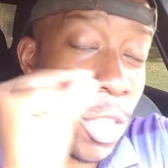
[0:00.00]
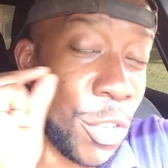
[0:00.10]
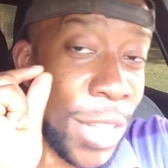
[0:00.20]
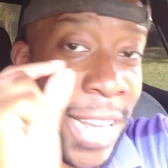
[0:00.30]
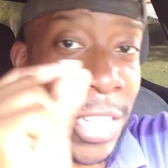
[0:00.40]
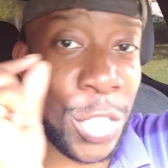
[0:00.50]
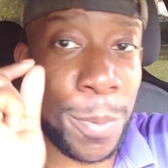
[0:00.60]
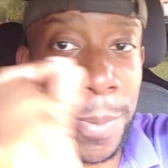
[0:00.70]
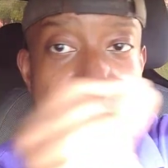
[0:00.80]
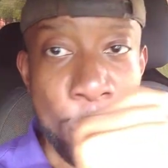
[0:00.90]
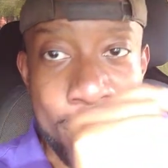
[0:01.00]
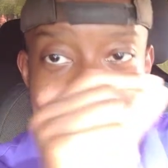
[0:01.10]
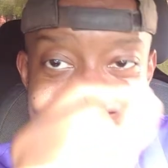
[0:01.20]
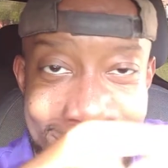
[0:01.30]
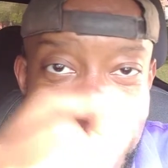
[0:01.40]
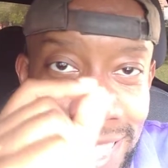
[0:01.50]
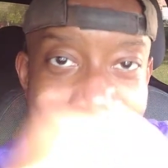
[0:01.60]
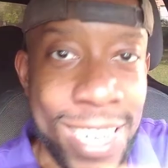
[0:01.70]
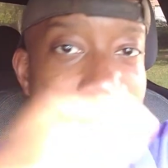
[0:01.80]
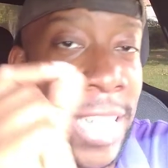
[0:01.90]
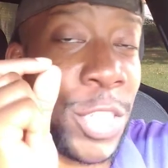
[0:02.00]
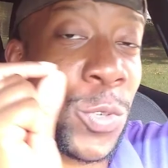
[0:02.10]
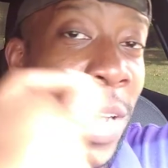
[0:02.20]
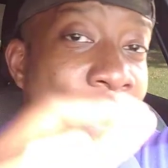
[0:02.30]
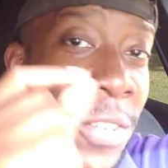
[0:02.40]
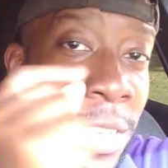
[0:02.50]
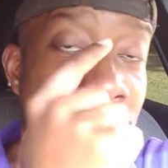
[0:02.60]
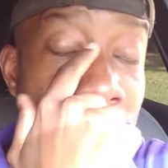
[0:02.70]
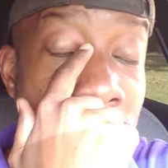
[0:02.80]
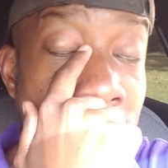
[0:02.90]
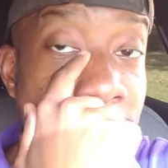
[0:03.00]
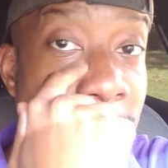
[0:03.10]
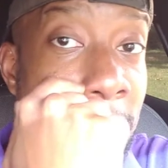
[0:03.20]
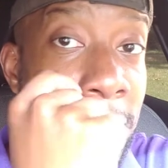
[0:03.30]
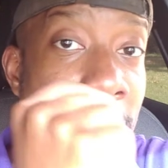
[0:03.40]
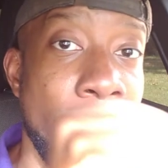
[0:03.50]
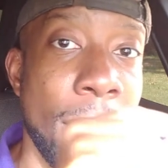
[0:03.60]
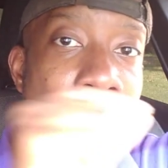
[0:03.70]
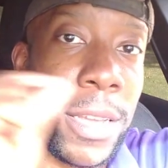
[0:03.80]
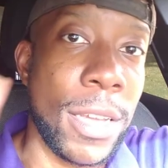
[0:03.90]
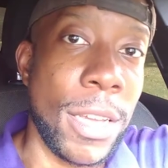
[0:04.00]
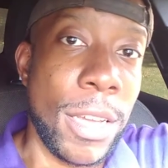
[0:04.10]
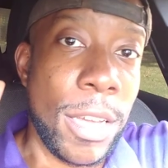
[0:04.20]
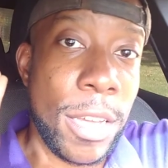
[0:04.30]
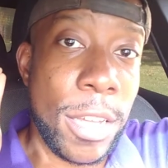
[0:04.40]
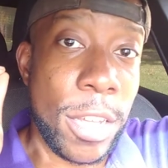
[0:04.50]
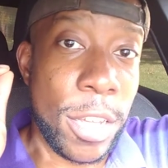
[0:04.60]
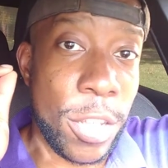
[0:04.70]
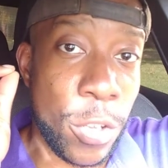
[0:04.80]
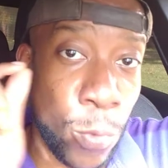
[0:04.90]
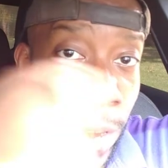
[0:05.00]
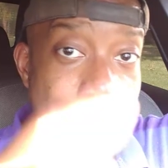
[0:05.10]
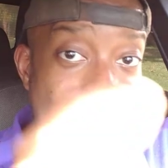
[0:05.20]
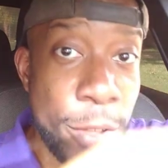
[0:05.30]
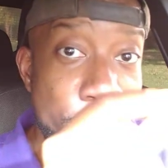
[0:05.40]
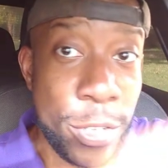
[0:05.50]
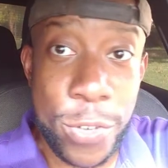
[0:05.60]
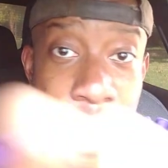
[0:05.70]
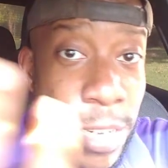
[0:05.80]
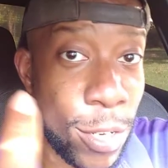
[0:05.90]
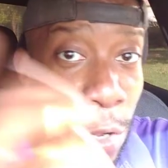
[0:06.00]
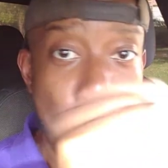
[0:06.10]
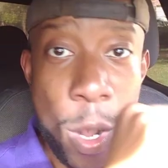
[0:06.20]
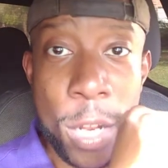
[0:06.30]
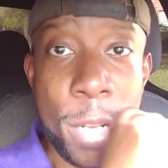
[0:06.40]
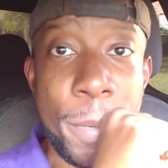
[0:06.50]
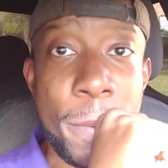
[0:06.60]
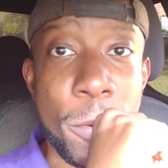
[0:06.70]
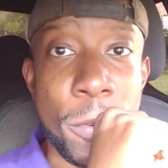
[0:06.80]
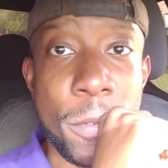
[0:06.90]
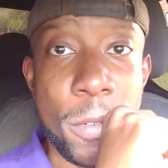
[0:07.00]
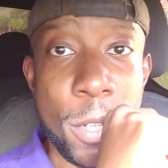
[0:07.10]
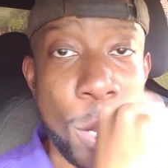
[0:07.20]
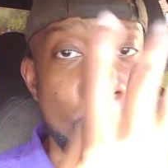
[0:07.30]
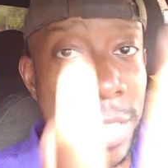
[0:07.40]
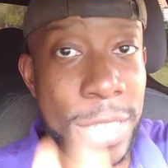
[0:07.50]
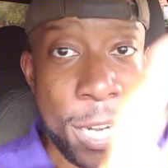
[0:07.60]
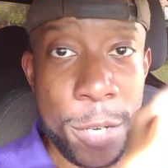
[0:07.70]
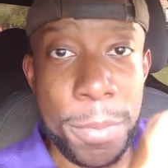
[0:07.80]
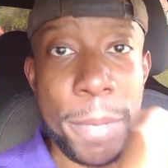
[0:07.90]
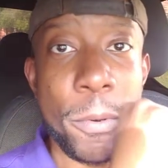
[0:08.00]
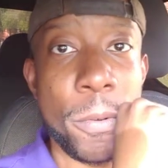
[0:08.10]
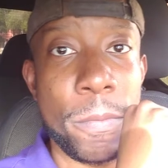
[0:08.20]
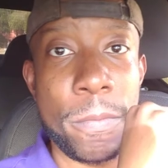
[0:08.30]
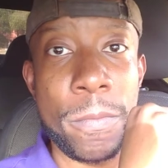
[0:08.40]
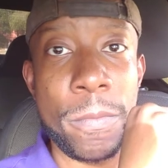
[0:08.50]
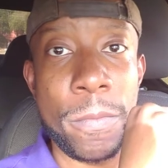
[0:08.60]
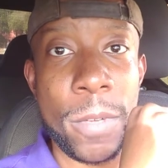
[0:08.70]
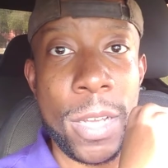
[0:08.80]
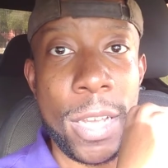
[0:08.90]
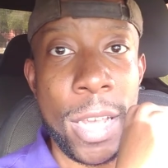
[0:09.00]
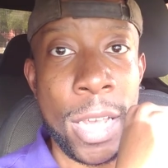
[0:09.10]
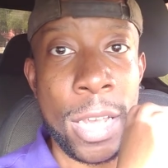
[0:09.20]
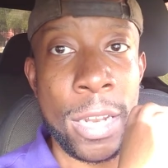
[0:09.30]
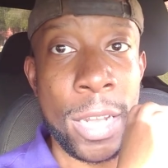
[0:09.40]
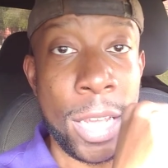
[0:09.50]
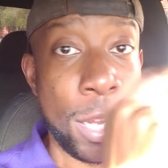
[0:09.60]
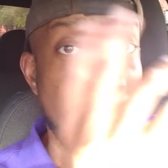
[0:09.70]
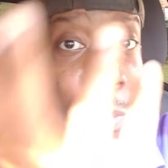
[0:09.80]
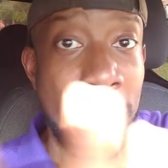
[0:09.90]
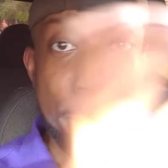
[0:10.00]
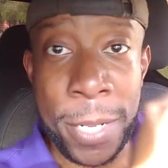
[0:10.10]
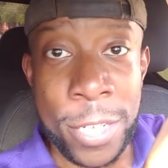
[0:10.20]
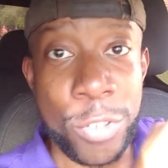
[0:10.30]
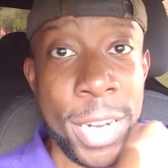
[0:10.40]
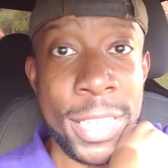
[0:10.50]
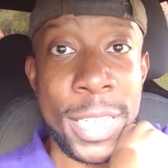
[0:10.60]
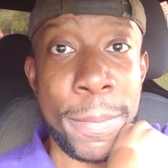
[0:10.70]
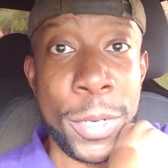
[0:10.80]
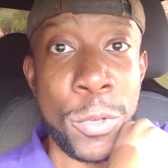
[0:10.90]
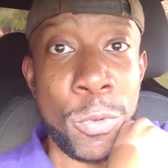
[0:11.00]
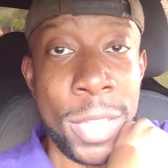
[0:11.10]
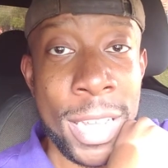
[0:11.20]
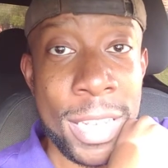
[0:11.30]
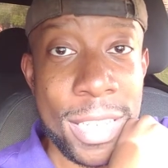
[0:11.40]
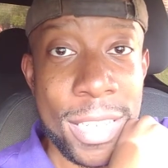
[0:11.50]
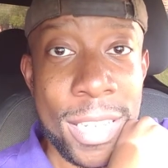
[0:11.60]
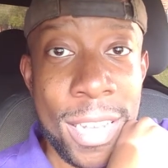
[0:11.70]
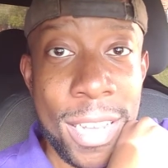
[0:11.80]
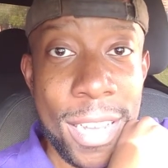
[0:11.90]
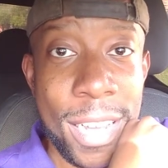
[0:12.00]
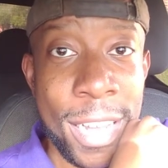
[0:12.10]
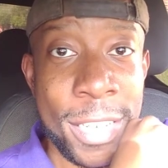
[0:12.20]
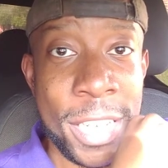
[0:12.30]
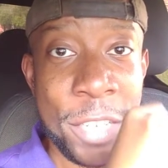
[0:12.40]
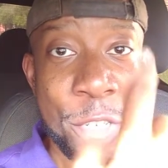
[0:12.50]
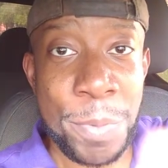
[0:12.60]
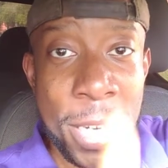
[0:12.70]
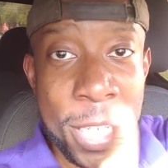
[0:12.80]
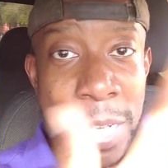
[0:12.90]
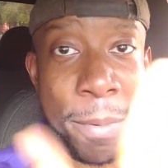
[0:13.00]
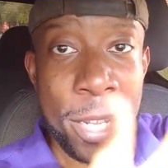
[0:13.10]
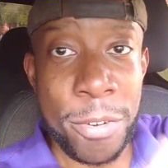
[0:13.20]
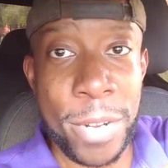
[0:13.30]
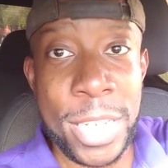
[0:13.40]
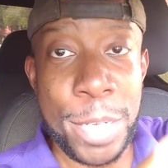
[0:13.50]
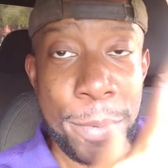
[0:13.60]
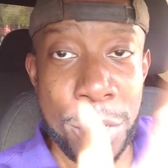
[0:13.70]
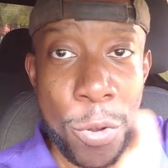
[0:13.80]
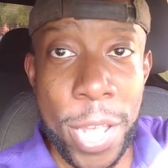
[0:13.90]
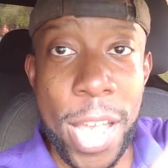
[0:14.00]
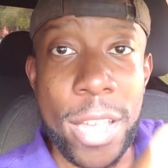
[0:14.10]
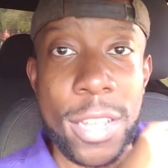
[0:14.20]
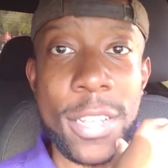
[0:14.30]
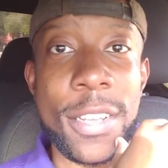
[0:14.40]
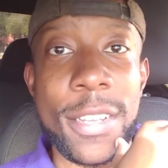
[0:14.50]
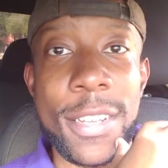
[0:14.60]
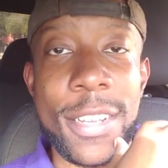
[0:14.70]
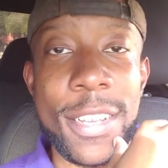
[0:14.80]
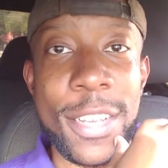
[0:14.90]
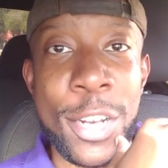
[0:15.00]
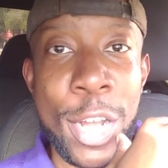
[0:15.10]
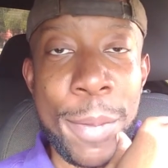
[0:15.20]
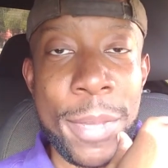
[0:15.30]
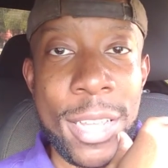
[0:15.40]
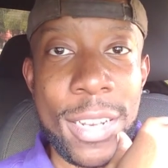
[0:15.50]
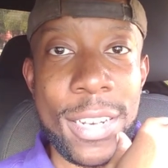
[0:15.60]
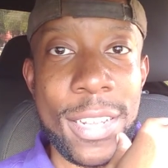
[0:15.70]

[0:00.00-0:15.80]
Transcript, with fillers: So that is super important. Understanding that you have to understand the fact that right now you're attracting low quality people, low standard people. And again, you might be attracting somebody who thinks uh, disrespecting somebody in a relationship is okay. You know what I mean?